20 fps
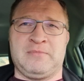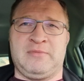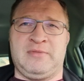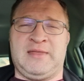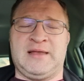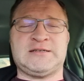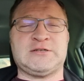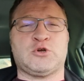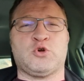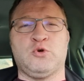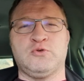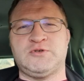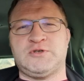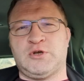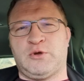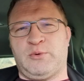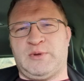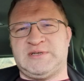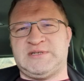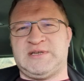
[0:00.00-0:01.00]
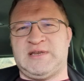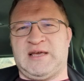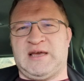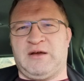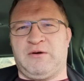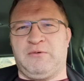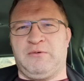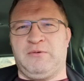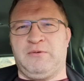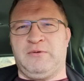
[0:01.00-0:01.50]
There's a consequence
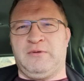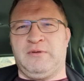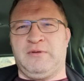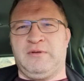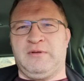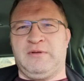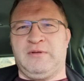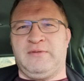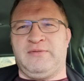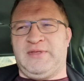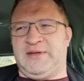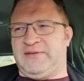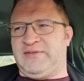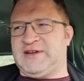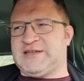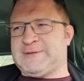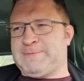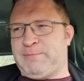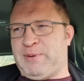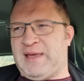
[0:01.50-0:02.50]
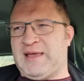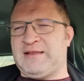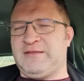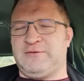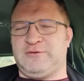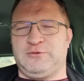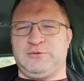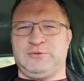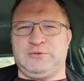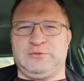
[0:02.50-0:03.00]
now. There's
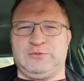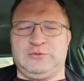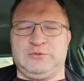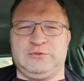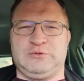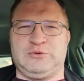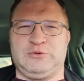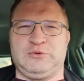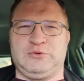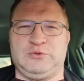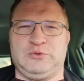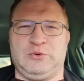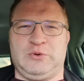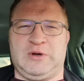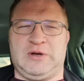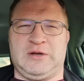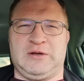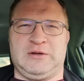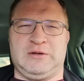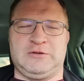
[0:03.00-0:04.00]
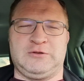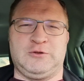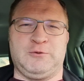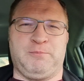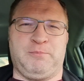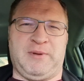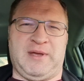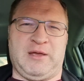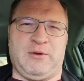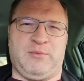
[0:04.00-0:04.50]
pain to
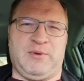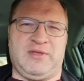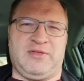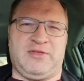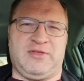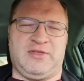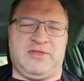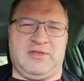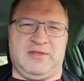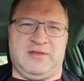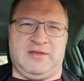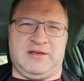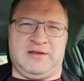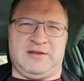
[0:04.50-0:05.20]
pay with